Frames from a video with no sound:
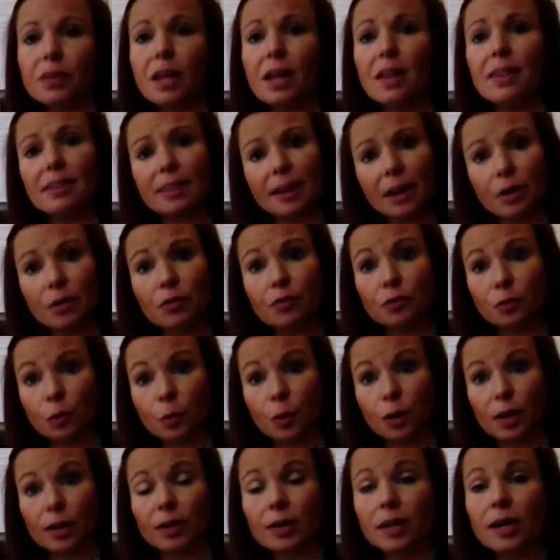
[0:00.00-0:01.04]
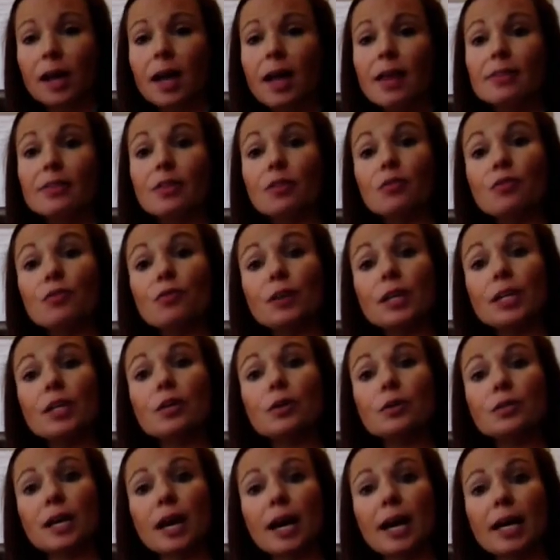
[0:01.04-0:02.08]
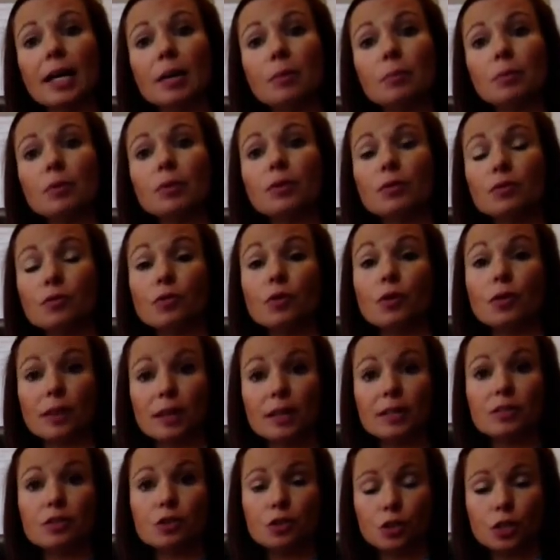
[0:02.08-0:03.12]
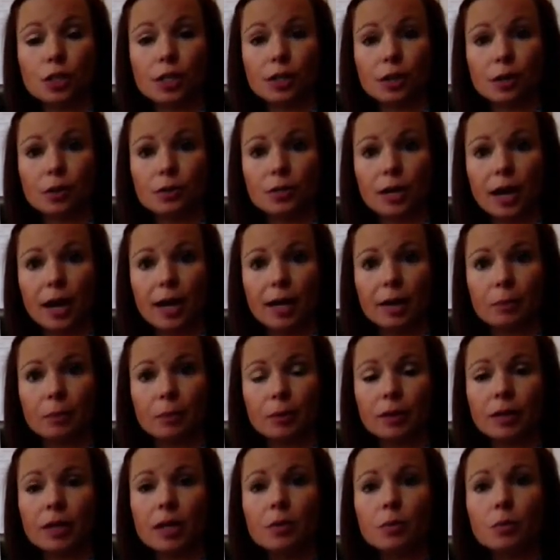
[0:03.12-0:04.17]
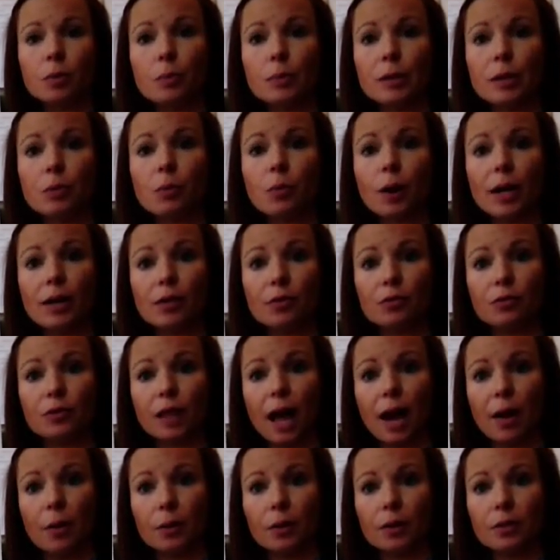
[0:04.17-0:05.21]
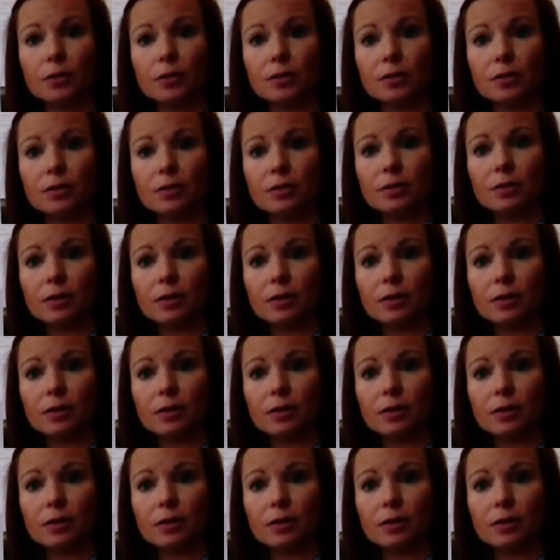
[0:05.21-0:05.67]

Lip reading: Therefore, the phenotype for this genotype will be white flowers.